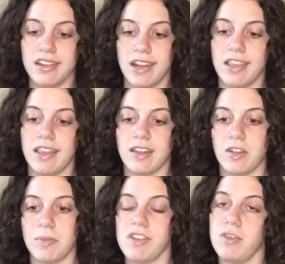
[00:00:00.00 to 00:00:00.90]
and I think that'll
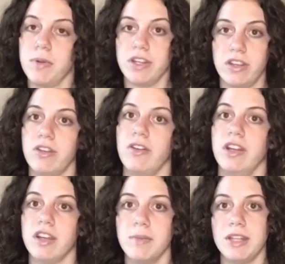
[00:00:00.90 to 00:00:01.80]
be super cute, and
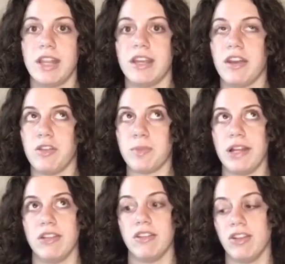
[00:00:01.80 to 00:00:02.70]
it could be like other
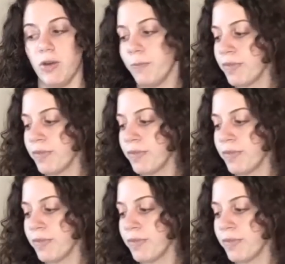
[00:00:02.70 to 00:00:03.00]
plants too.